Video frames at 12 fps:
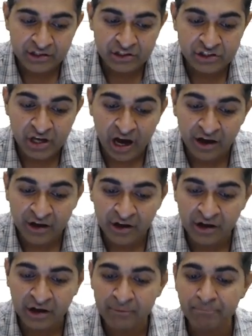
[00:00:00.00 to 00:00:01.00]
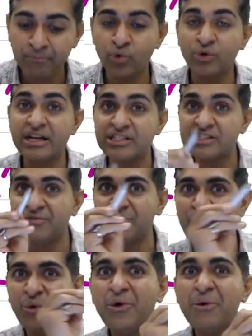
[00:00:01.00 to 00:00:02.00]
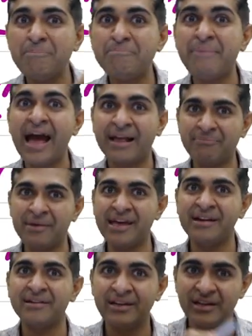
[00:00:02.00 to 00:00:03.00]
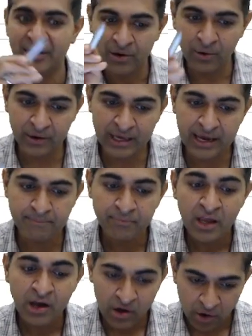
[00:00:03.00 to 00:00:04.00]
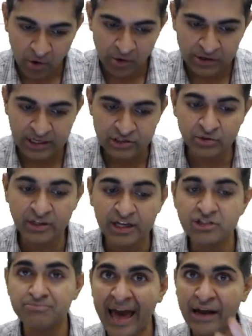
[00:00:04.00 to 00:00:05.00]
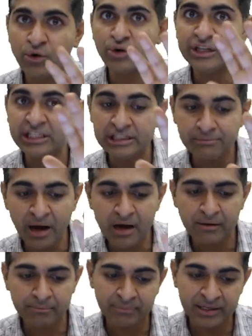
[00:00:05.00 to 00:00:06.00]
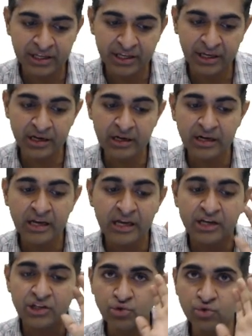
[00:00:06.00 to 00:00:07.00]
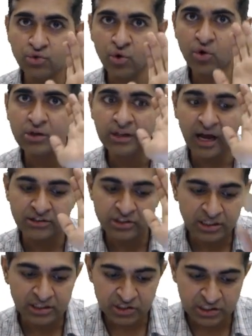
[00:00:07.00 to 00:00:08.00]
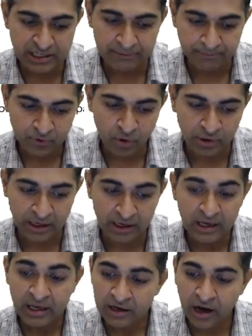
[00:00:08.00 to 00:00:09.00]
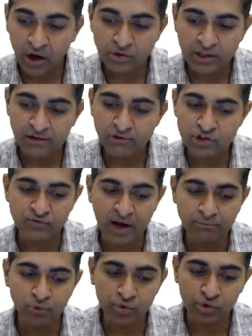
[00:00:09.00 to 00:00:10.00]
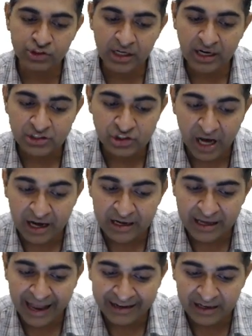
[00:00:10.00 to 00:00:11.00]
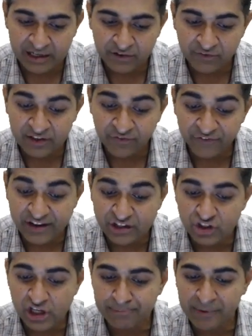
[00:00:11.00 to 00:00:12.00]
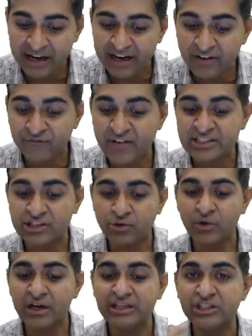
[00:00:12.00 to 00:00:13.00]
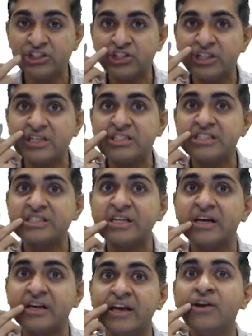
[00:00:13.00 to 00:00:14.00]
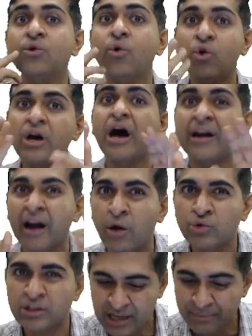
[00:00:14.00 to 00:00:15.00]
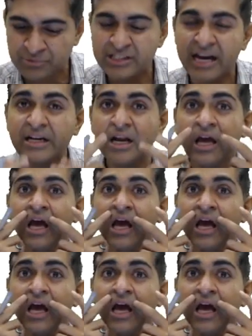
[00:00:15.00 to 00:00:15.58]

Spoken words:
young progressive low back pain. Okay, so there is marrow edema, but here you know the answer is C. Okay, now there was one more question. A young adult with facial pain and vesicular lesions in or around, some said